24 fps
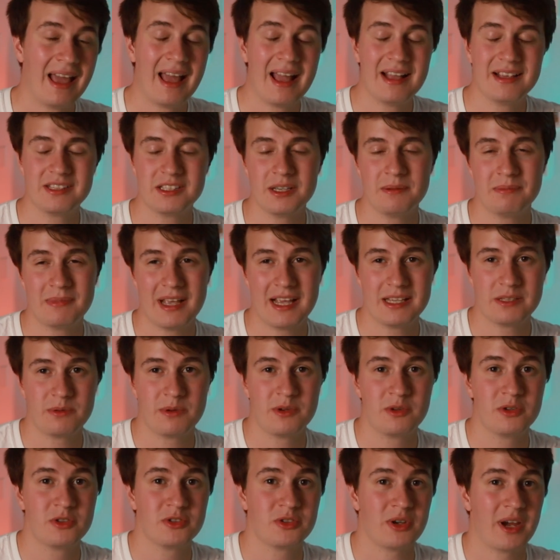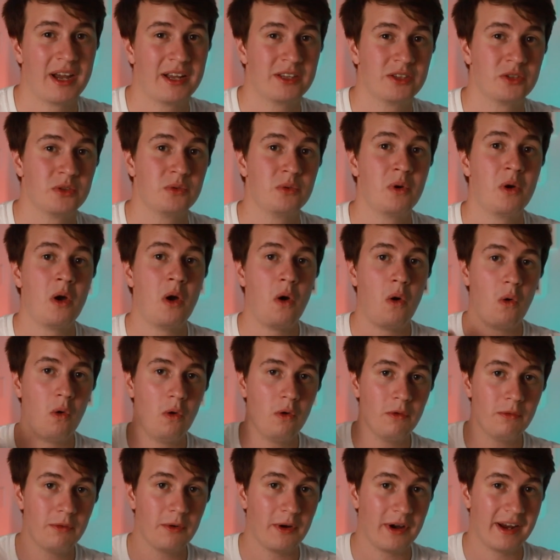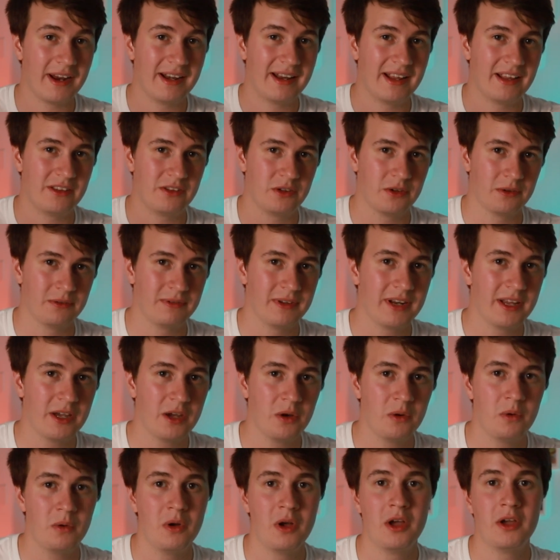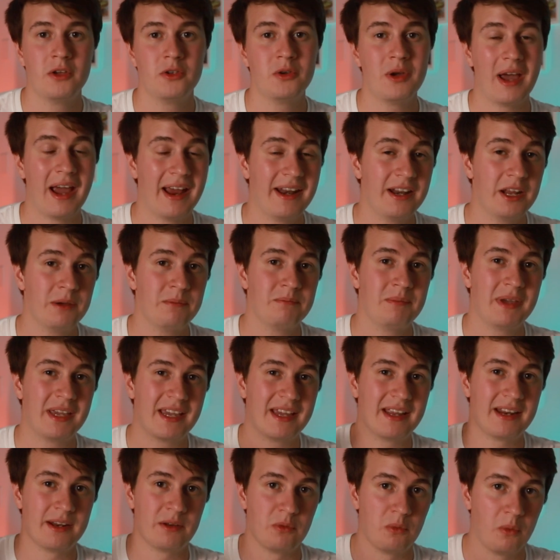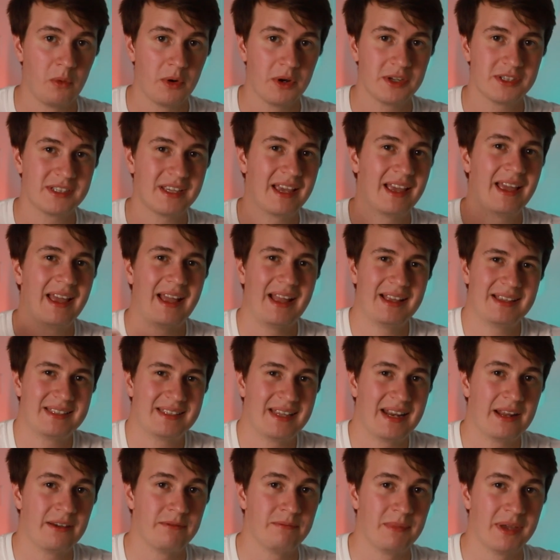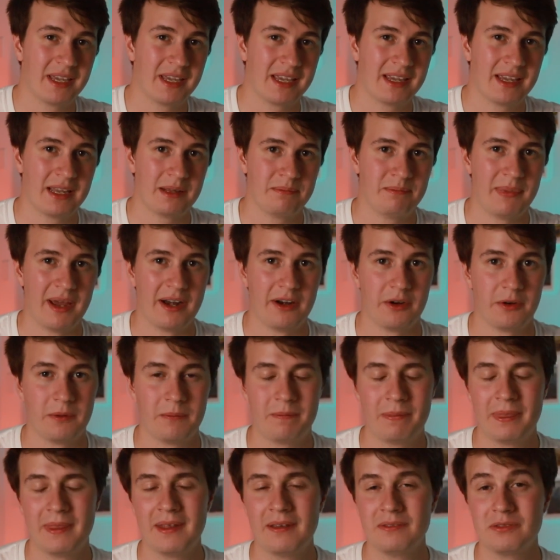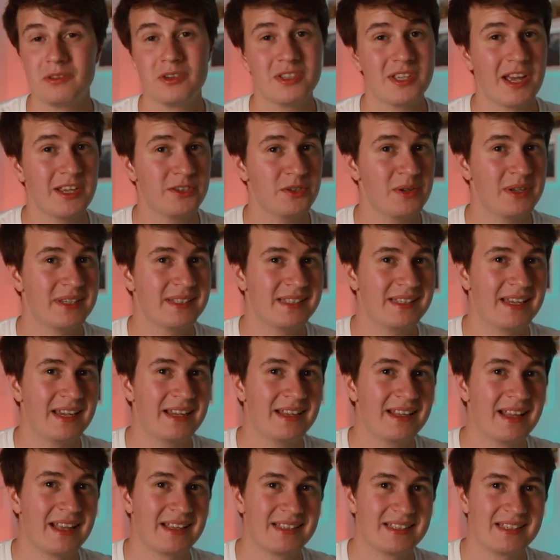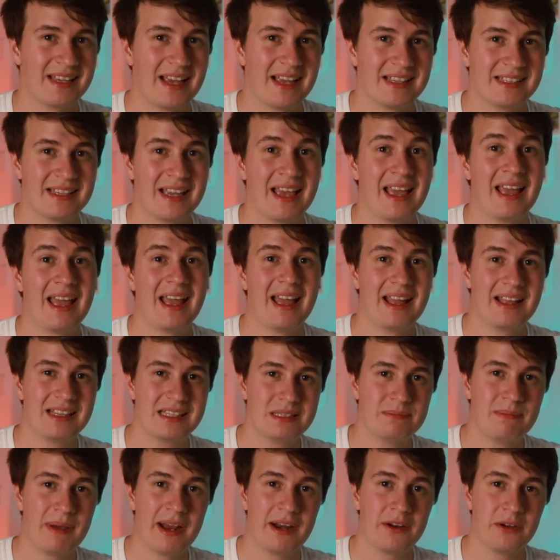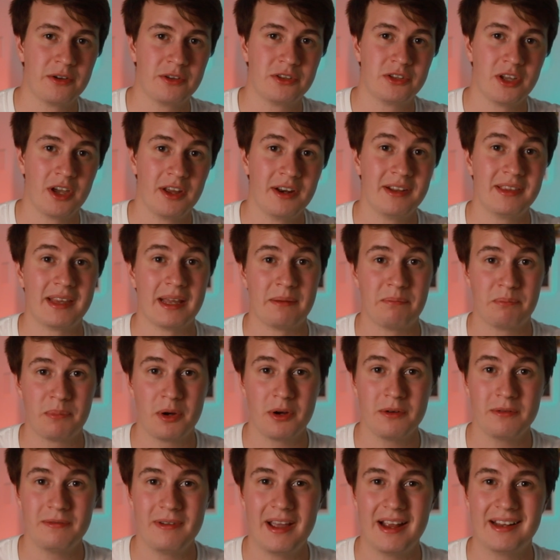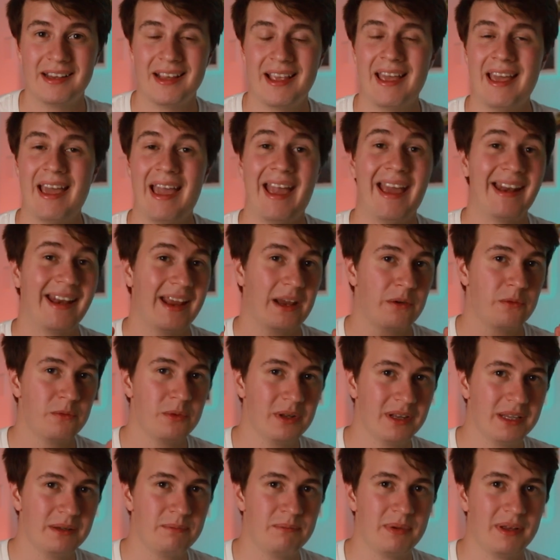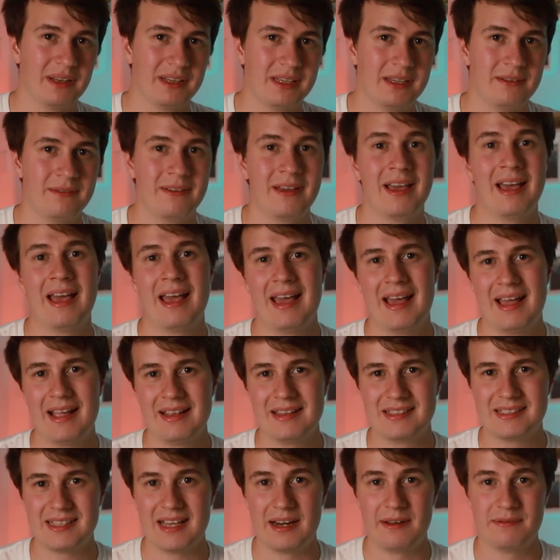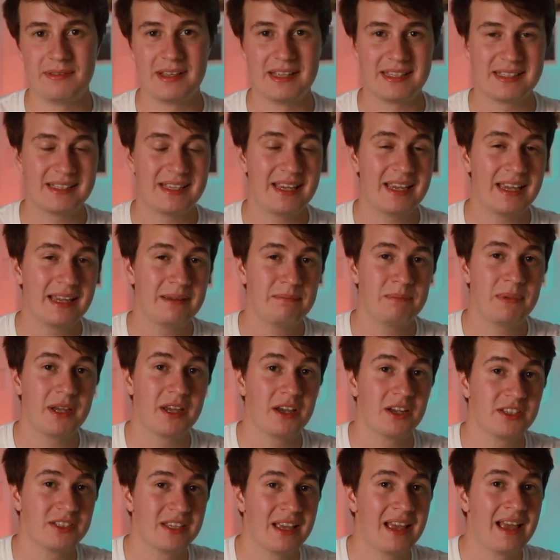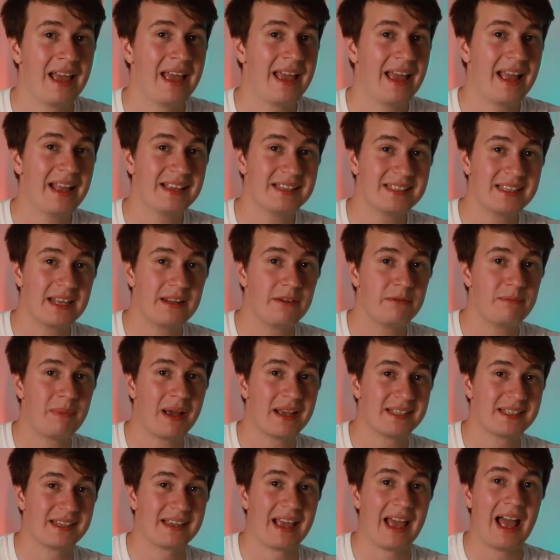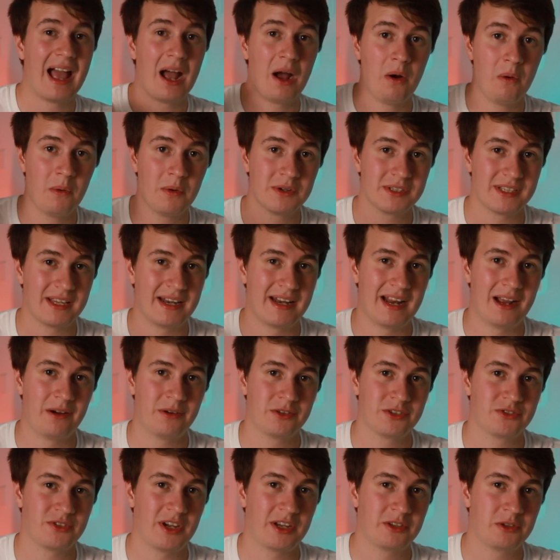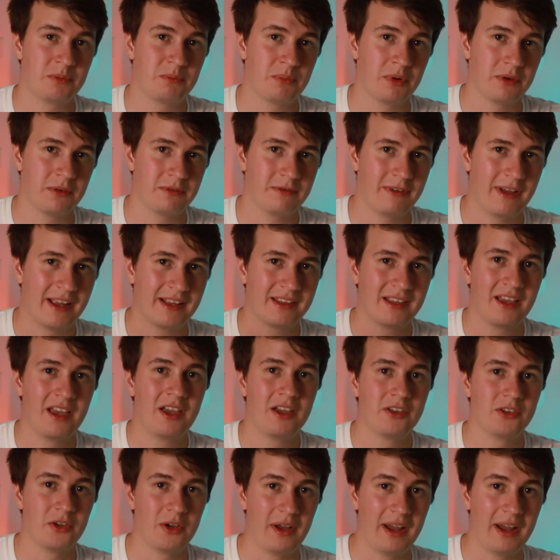And sometimes when you try to over edit your video, you end up making it worse instead of making it better. There's also a saying that says it's better done than perfect, and I really believe inside of this saying, because instead of passing hours and hours trying to perfect your